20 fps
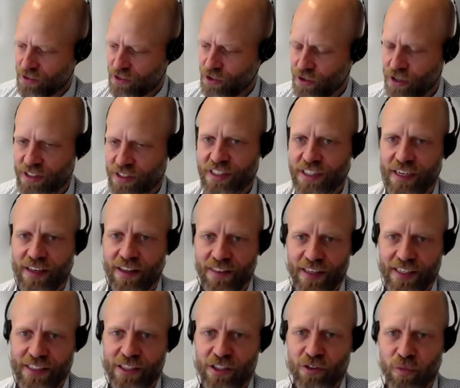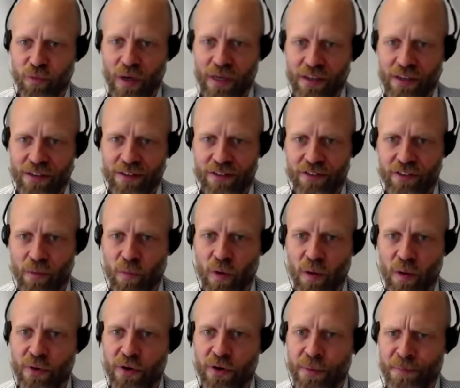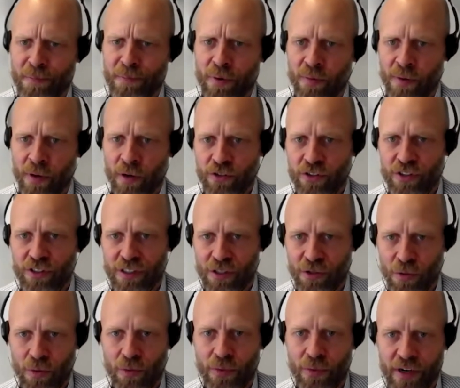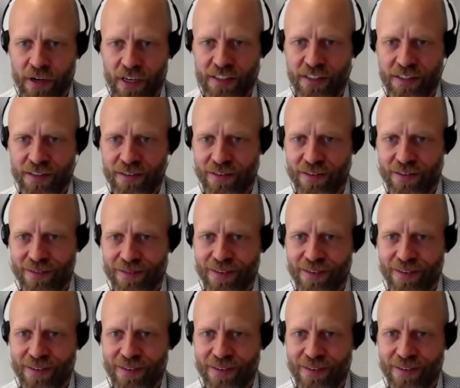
consider this when someone propose new regulation,